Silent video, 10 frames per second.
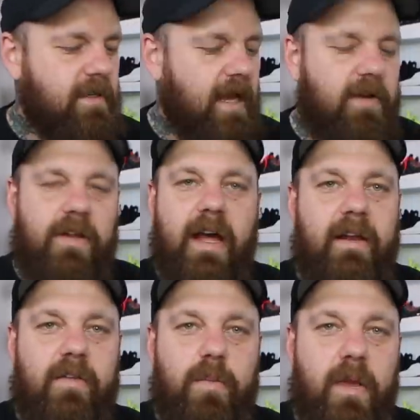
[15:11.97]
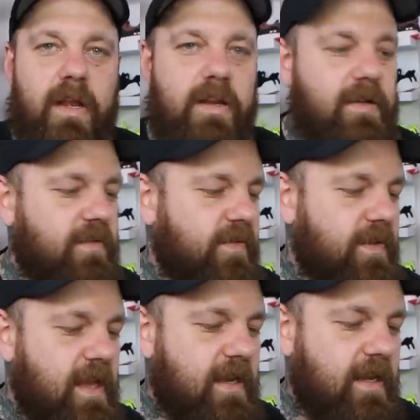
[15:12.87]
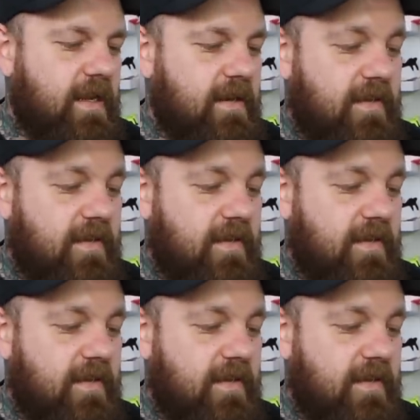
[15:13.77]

I don't know how to explain it. You're gonna have to feel that in hand.